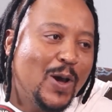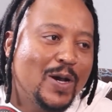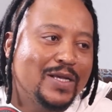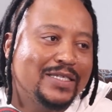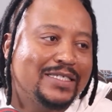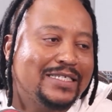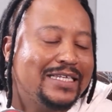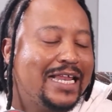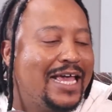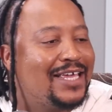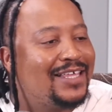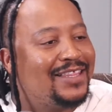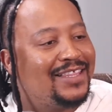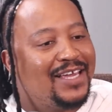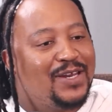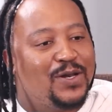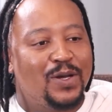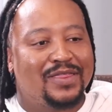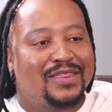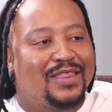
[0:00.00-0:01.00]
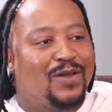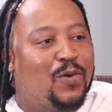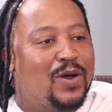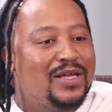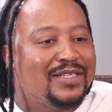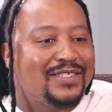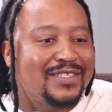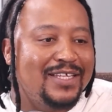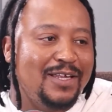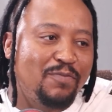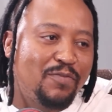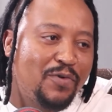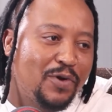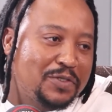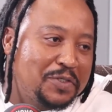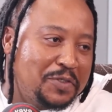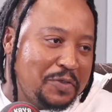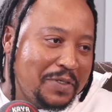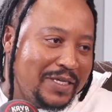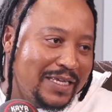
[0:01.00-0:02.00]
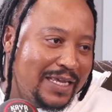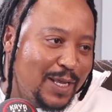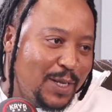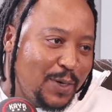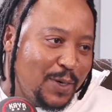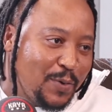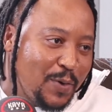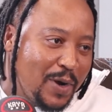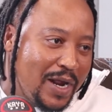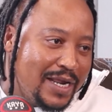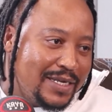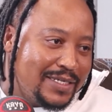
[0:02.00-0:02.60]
because like they're not the ones that brought you here, right?